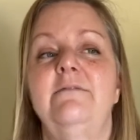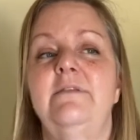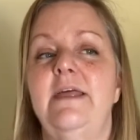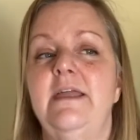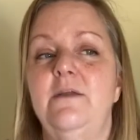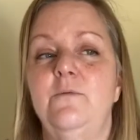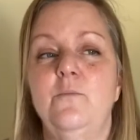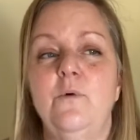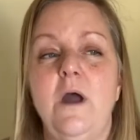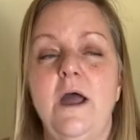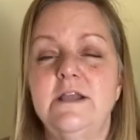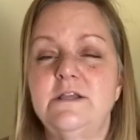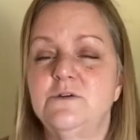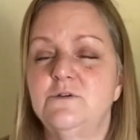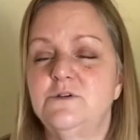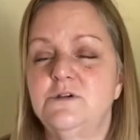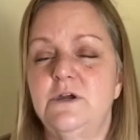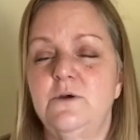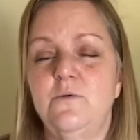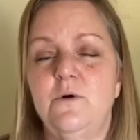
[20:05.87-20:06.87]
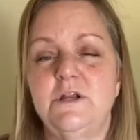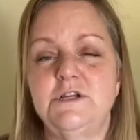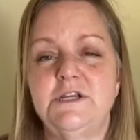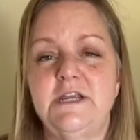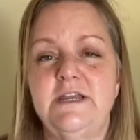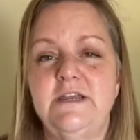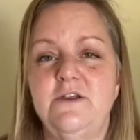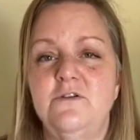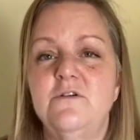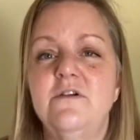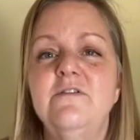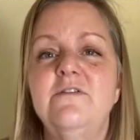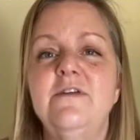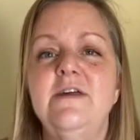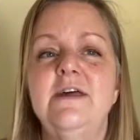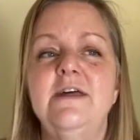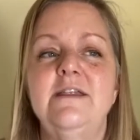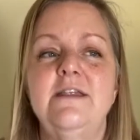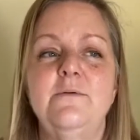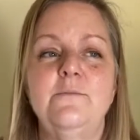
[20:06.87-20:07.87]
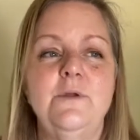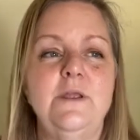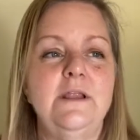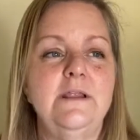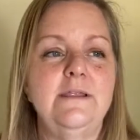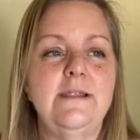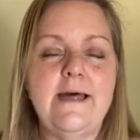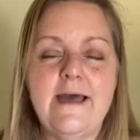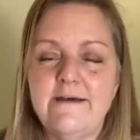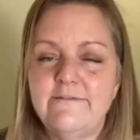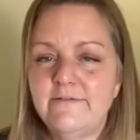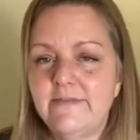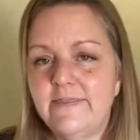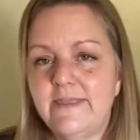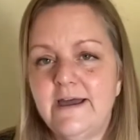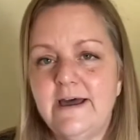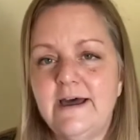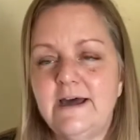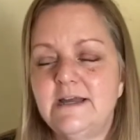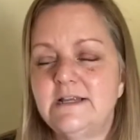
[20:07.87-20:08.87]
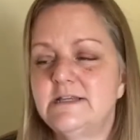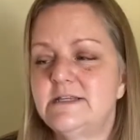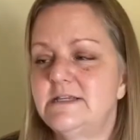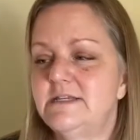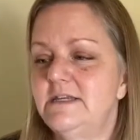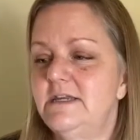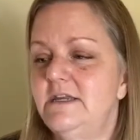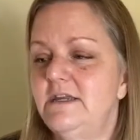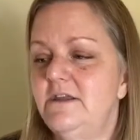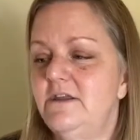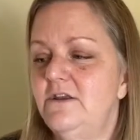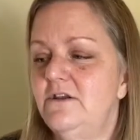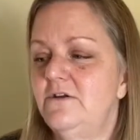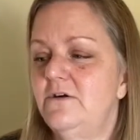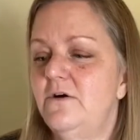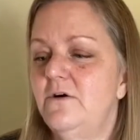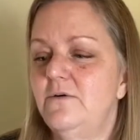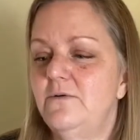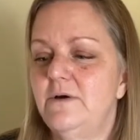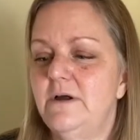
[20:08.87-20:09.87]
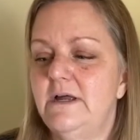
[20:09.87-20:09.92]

Like I told you, I watch Andy Griffith. We laugh at that, you know.